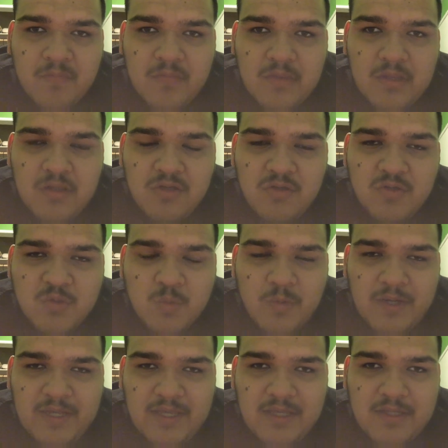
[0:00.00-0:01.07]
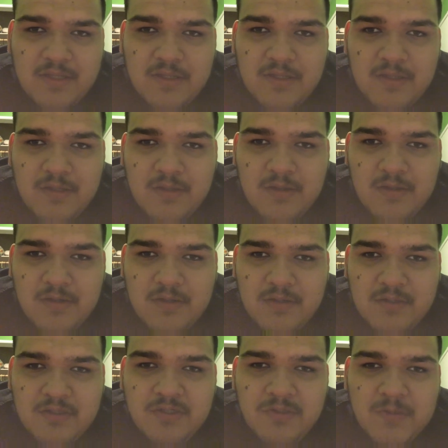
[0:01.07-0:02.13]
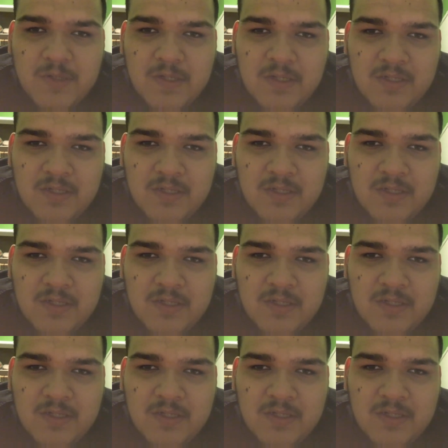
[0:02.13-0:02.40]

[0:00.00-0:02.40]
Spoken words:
lose weight, you